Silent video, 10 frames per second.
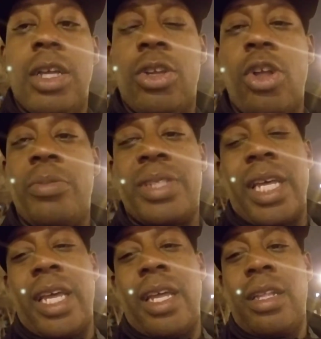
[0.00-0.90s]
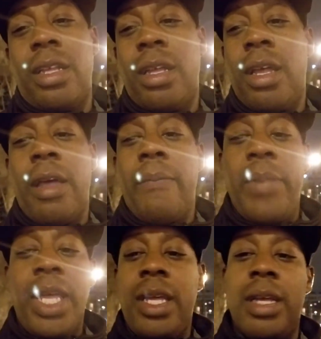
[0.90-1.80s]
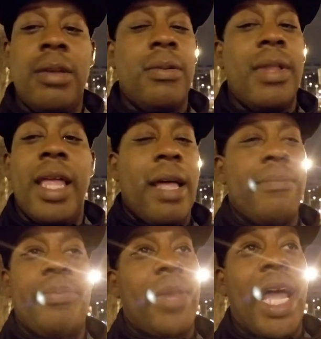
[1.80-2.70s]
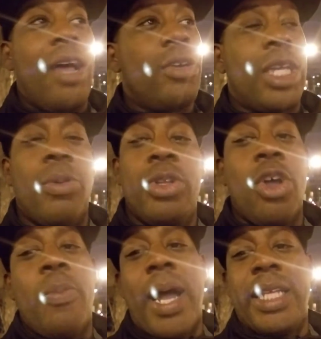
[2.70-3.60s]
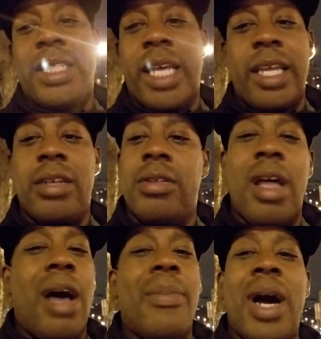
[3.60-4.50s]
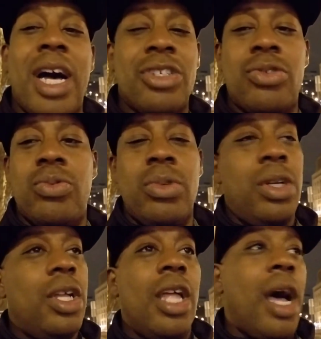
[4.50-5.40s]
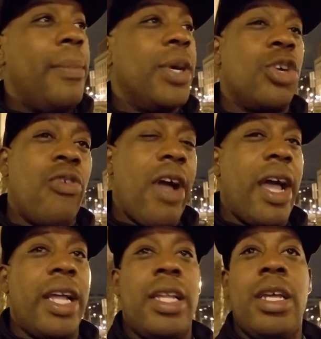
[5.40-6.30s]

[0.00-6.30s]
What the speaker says: You know what I'm saying? Me, I don't care what nobody say. I'm a hustle. I'm a grind.